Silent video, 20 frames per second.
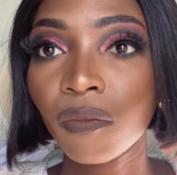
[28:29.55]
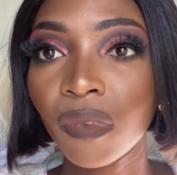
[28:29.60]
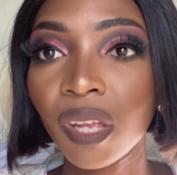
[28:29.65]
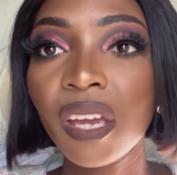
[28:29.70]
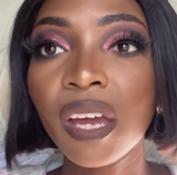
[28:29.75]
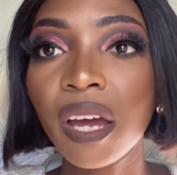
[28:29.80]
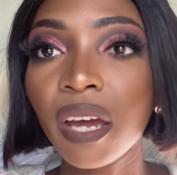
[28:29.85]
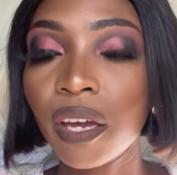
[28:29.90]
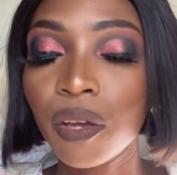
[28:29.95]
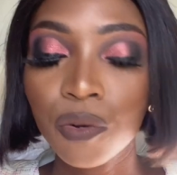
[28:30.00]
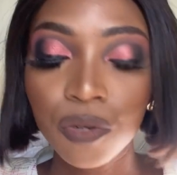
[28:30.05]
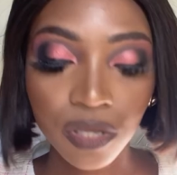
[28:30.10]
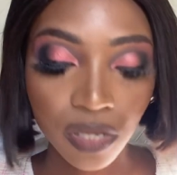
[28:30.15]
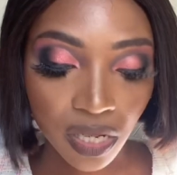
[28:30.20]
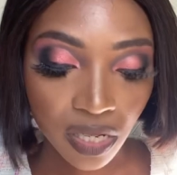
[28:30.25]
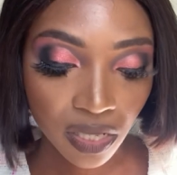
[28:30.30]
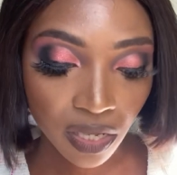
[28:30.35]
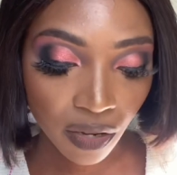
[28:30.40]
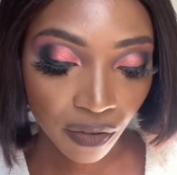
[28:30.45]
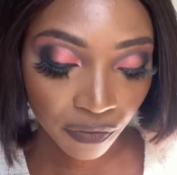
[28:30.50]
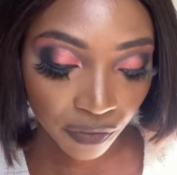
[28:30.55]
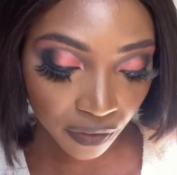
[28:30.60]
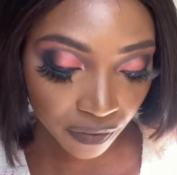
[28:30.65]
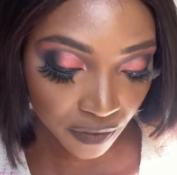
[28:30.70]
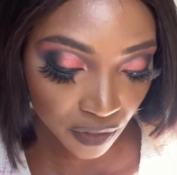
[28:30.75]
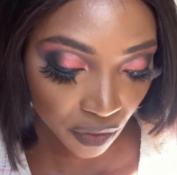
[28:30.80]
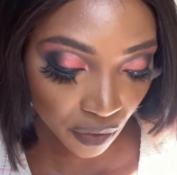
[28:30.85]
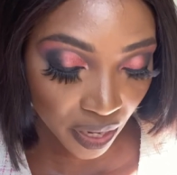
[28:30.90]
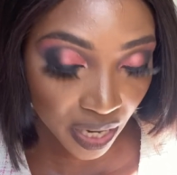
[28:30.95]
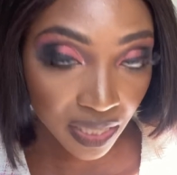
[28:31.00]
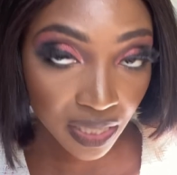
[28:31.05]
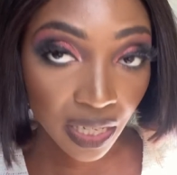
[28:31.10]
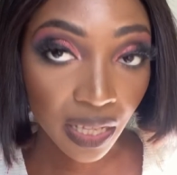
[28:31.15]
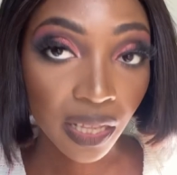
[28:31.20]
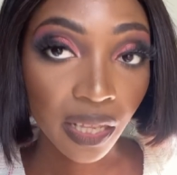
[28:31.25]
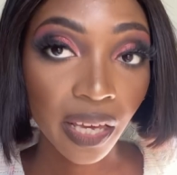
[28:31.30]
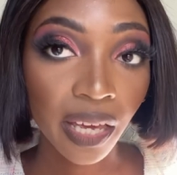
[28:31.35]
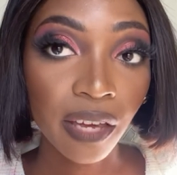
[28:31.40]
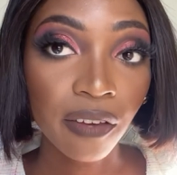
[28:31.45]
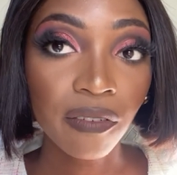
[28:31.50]
Yeah, it was less than 50 rands, and
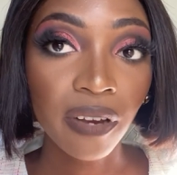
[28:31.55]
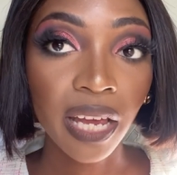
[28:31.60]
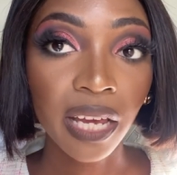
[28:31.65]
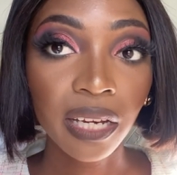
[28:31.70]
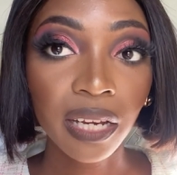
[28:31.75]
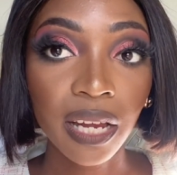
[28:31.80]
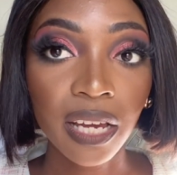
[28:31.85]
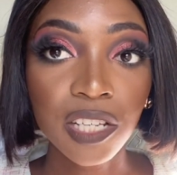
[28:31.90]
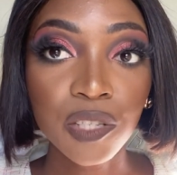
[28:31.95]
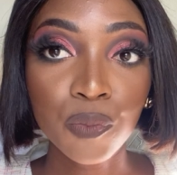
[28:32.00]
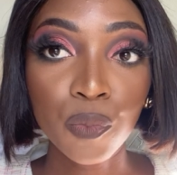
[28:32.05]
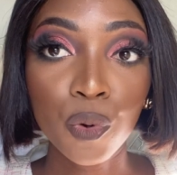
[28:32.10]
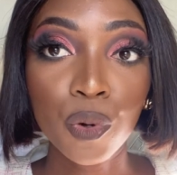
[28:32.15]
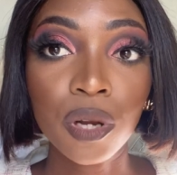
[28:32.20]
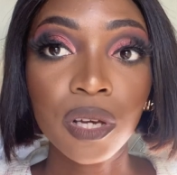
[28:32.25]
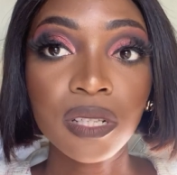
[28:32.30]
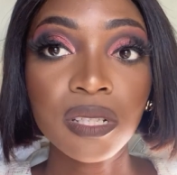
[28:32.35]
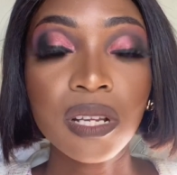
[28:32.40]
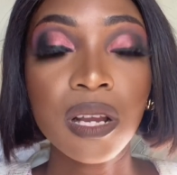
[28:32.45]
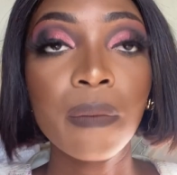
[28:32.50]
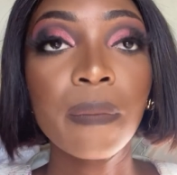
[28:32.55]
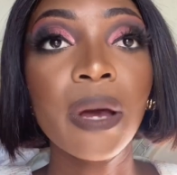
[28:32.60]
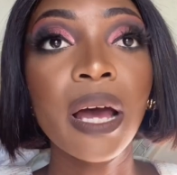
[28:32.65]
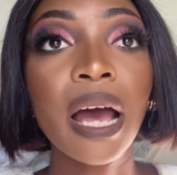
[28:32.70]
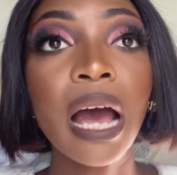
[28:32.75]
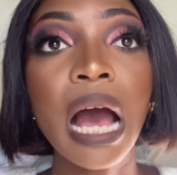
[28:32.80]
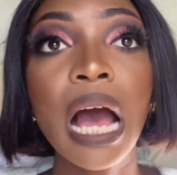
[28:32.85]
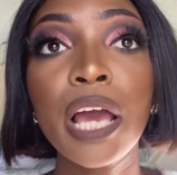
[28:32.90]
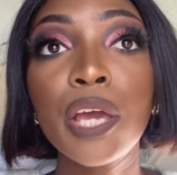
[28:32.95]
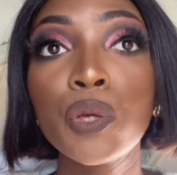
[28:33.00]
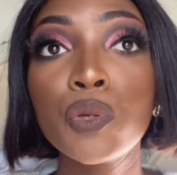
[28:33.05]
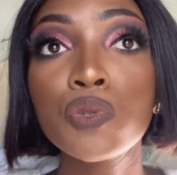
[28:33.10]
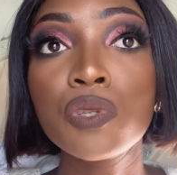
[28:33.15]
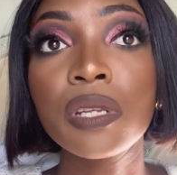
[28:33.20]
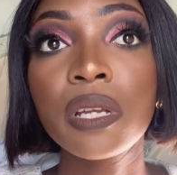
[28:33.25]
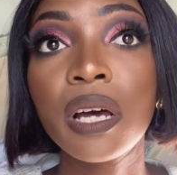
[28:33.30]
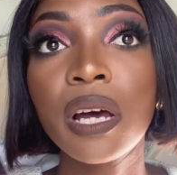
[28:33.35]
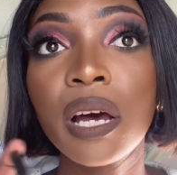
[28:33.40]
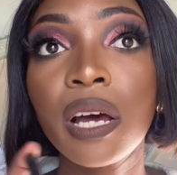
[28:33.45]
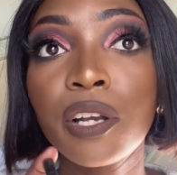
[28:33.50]
they have like nice products. Like I use
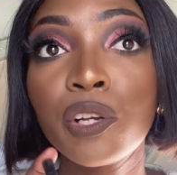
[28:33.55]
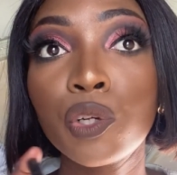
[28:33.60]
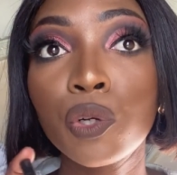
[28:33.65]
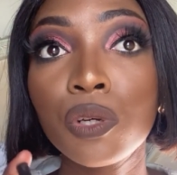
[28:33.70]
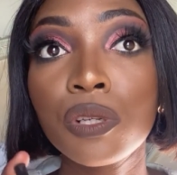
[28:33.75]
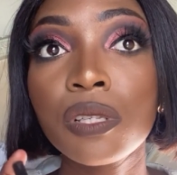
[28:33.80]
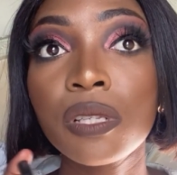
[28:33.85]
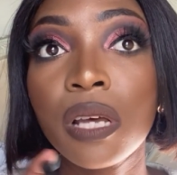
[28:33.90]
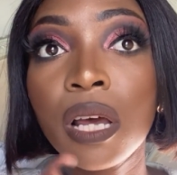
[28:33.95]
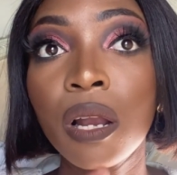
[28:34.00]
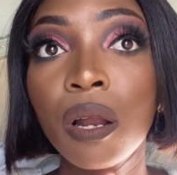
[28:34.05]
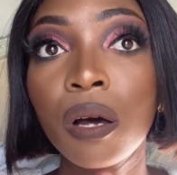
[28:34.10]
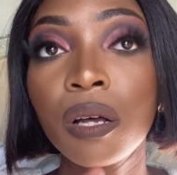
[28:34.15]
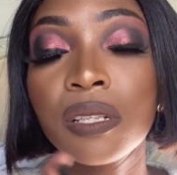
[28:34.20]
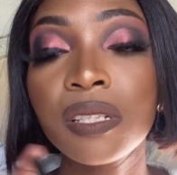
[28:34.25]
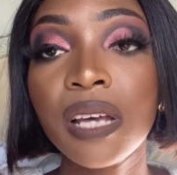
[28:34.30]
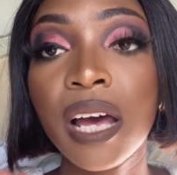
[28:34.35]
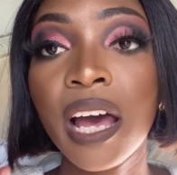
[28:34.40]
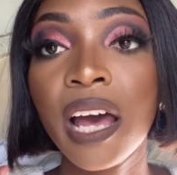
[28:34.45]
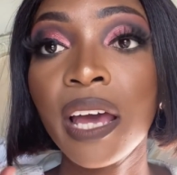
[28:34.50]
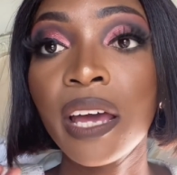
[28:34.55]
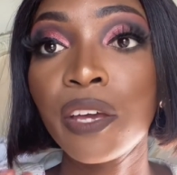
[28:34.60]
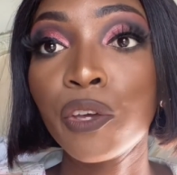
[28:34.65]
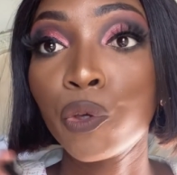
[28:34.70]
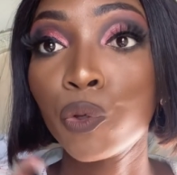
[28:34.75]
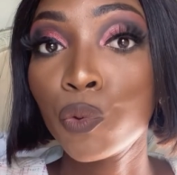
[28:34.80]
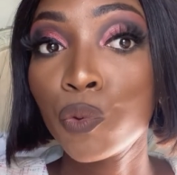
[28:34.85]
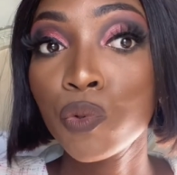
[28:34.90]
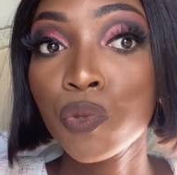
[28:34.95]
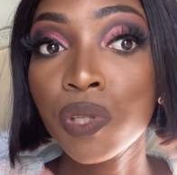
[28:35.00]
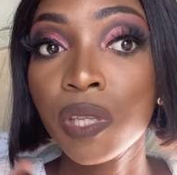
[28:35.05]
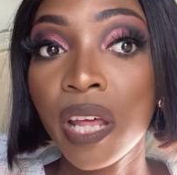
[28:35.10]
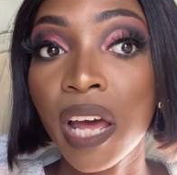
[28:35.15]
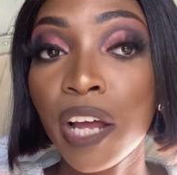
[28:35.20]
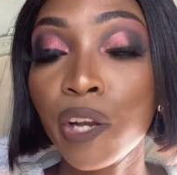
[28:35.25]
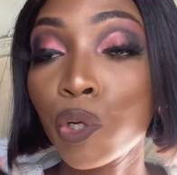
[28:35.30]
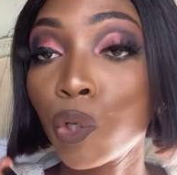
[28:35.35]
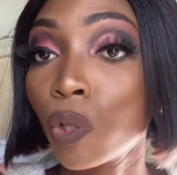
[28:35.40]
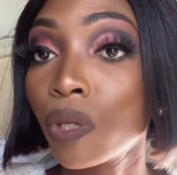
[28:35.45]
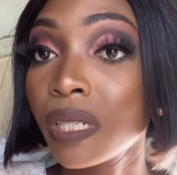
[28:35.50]
the gloss a lot. I use their
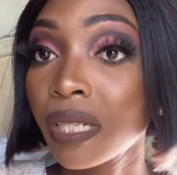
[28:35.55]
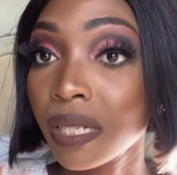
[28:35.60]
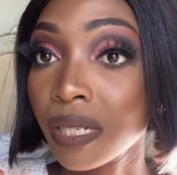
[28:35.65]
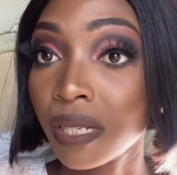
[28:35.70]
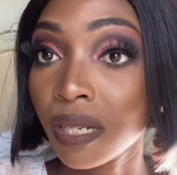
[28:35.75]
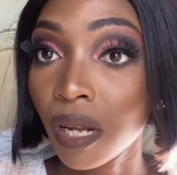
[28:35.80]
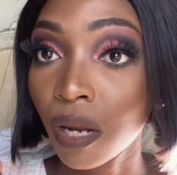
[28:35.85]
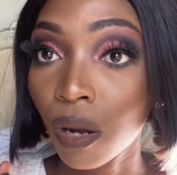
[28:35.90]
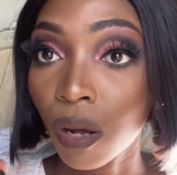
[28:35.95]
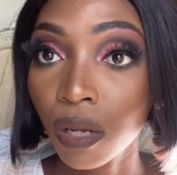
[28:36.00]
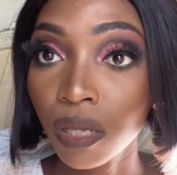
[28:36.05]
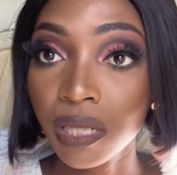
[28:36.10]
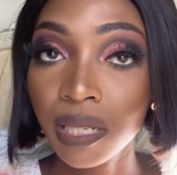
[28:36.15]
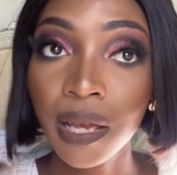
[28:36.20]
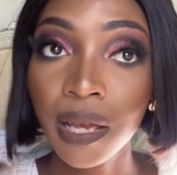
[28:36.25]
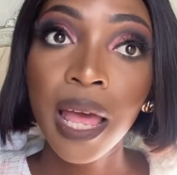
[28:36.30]
glosses a lot.